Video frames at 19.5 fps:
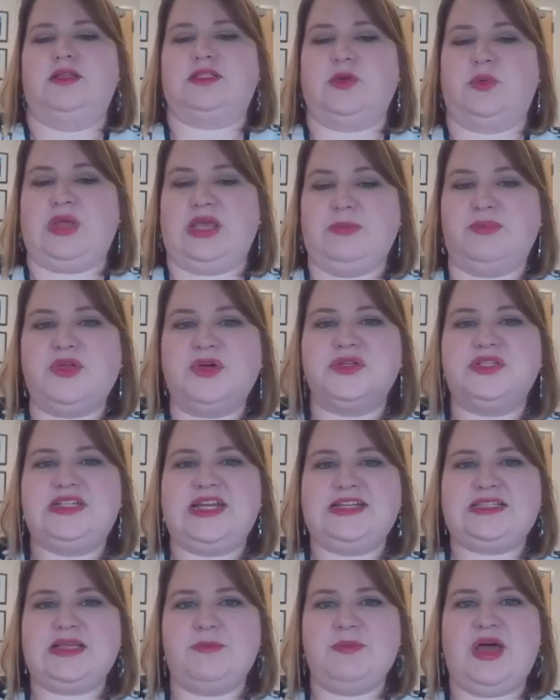So keep those
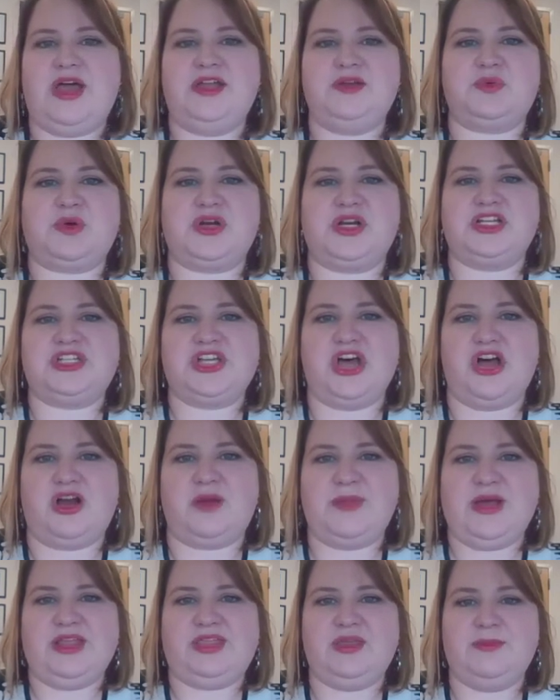dates in mind. We're going to
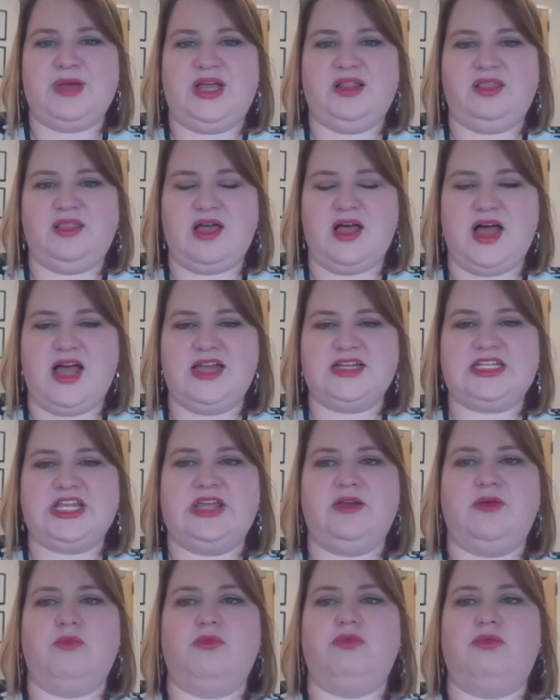talk about them a lot.
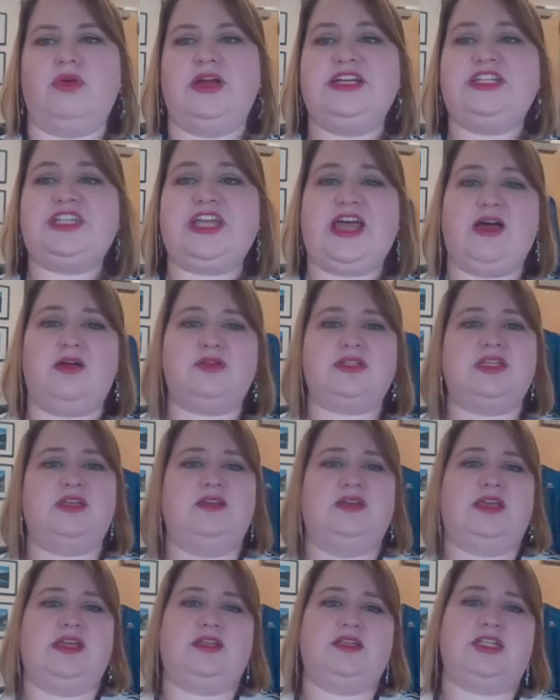Reach out,
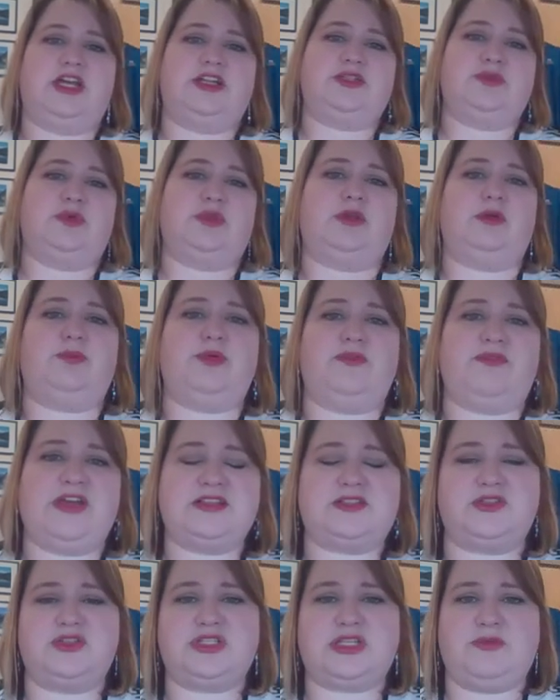get in touch with your
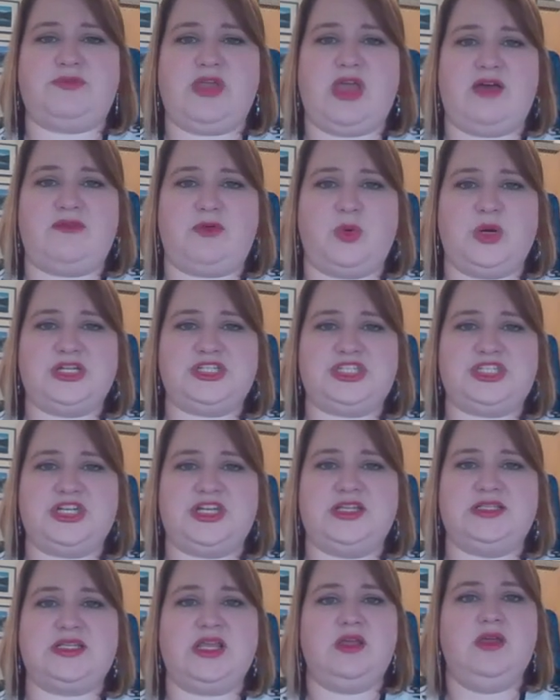professors if you have
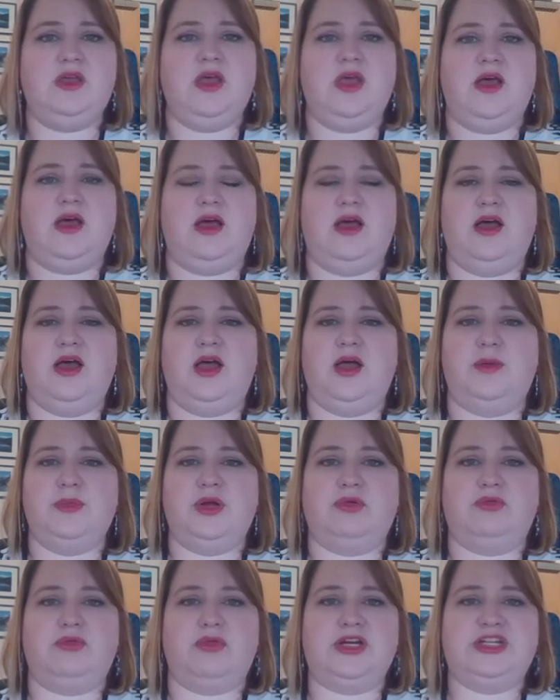questions.
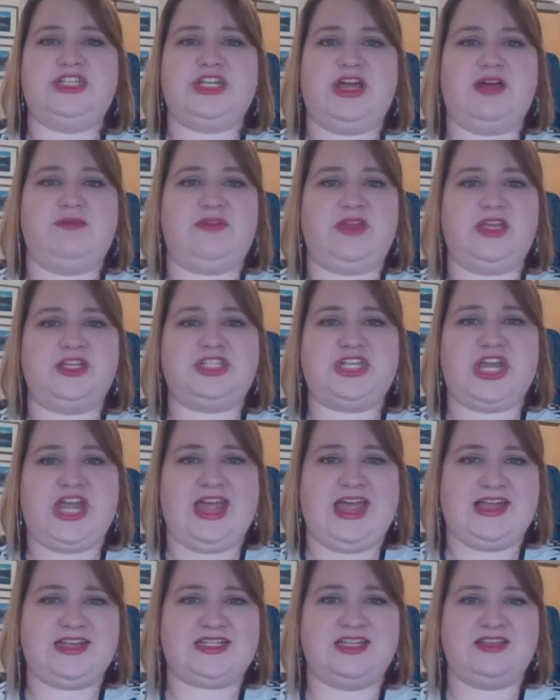Um, reach out via
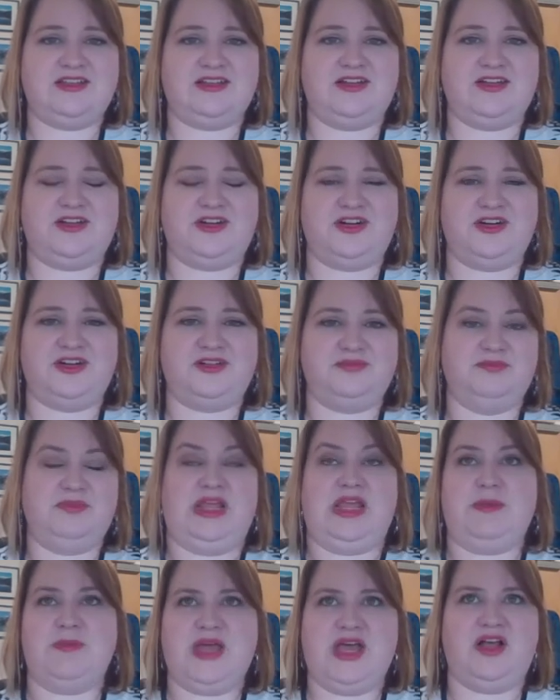chat or
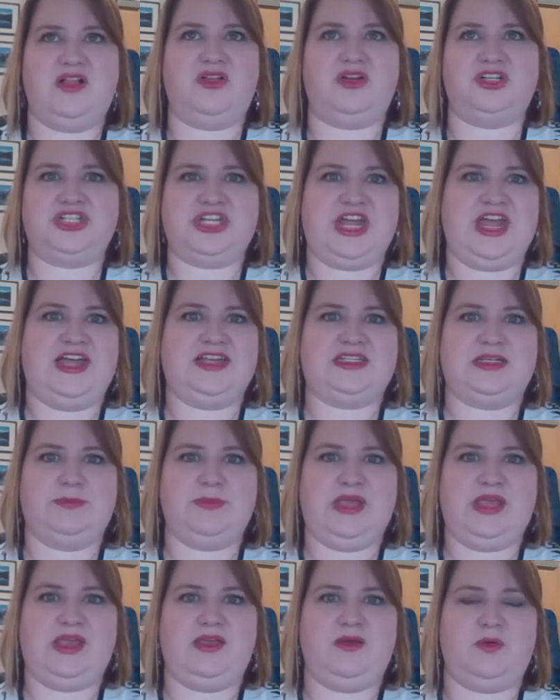email or chat to
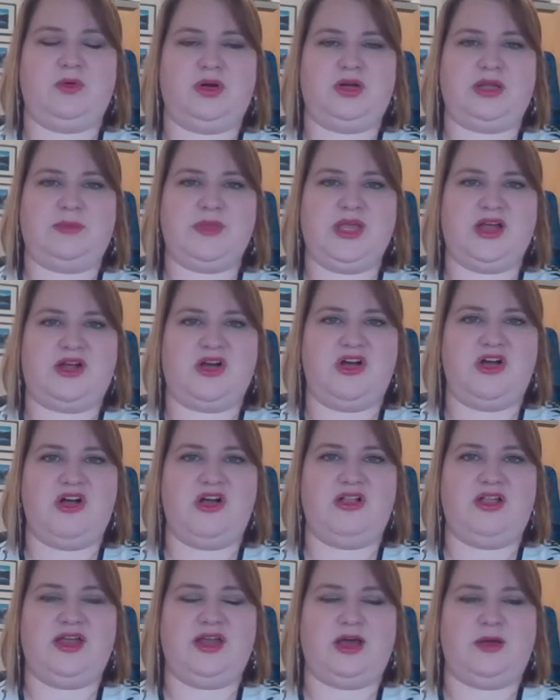me or give me a
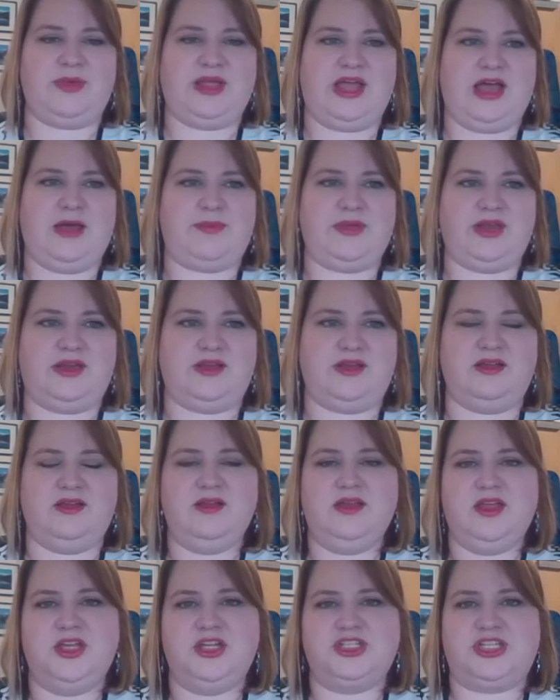call, and I'll be happy to
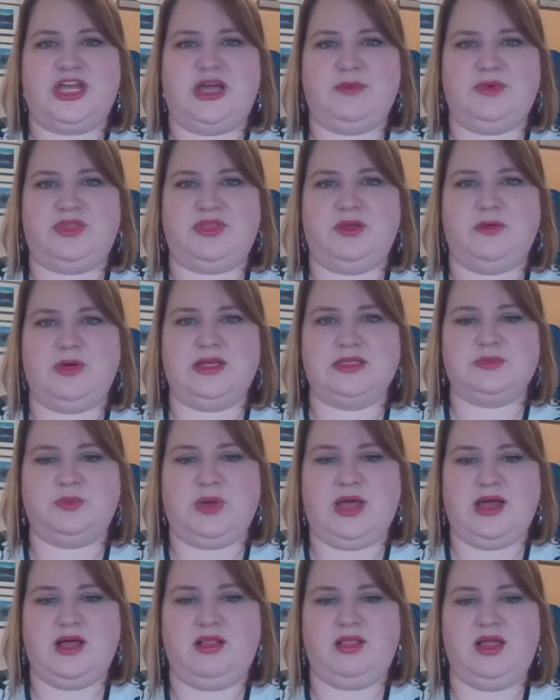chat with you as
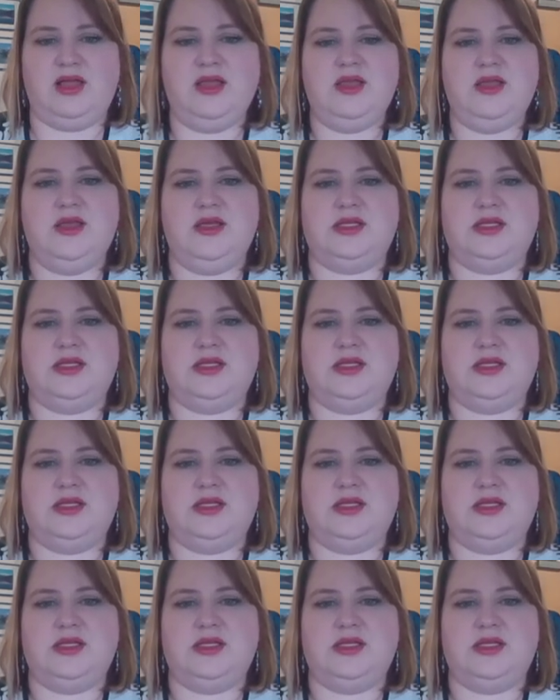well.